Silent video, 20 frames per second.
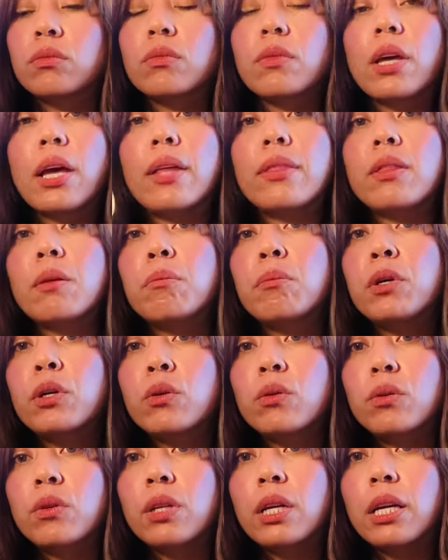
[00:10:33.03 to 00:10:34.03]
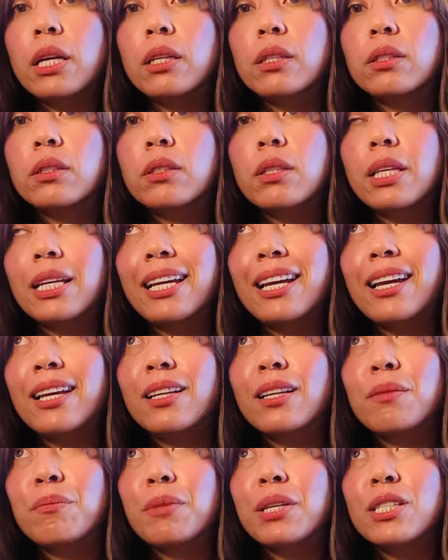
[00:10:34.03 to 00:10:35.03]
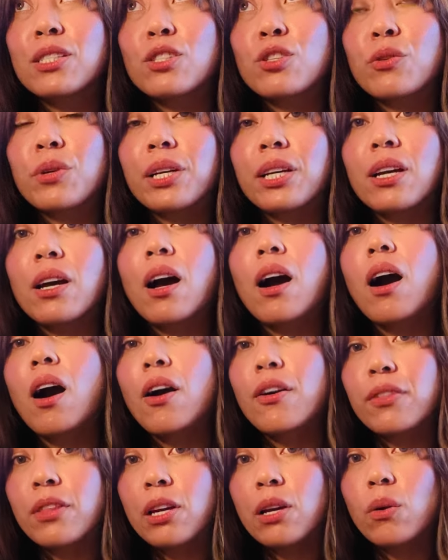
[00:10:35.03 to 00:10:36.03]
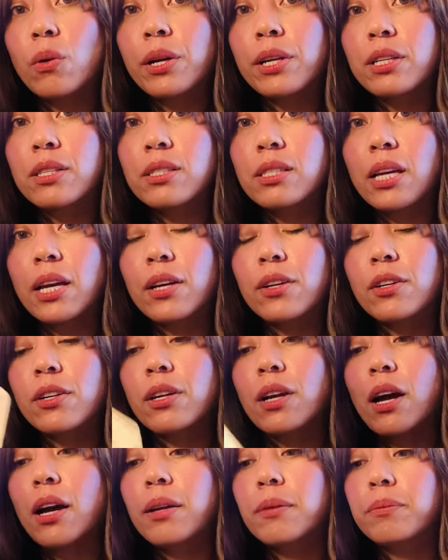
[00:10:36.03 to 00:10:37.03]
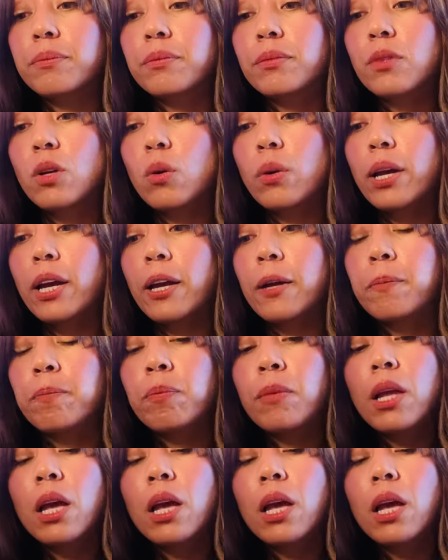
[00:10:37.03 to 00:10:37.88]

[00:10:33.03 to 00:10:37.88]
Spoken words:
And the moon is the hidden mystery. Are they going to say it or not? Okay.